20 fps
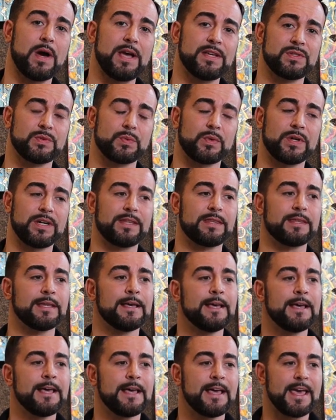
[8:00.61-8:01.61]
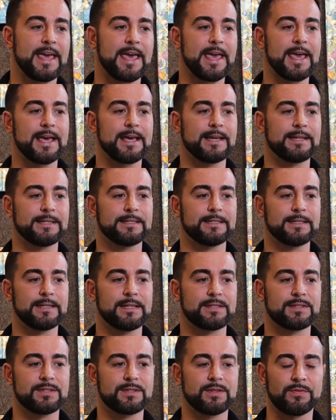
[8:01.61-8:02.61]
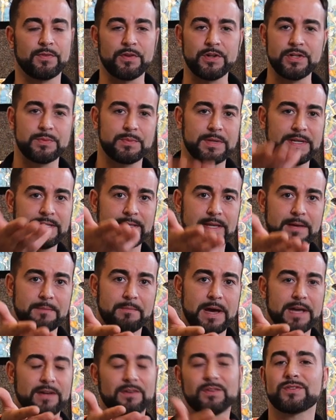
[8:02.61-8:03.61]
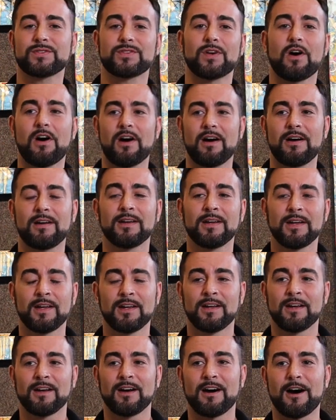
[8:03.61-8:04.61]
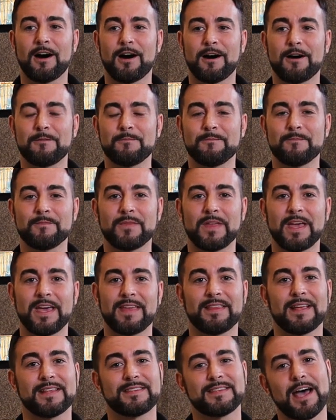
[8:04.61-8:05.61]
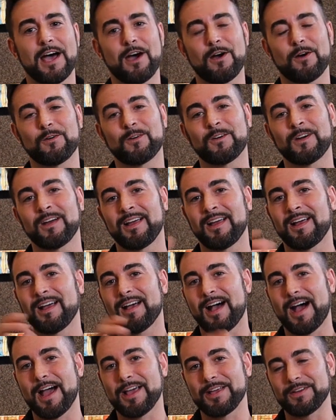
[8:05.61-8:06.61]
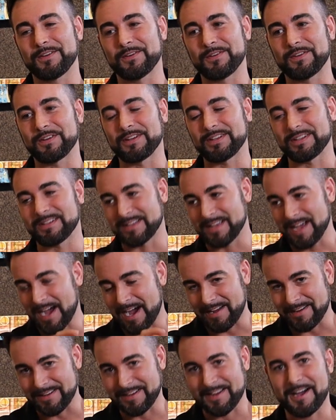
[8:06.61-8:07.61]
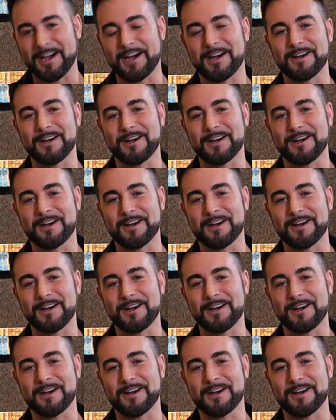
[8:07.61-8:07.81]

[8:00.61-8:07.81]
West with, and it's the first piece that Michael saw, and that's how I got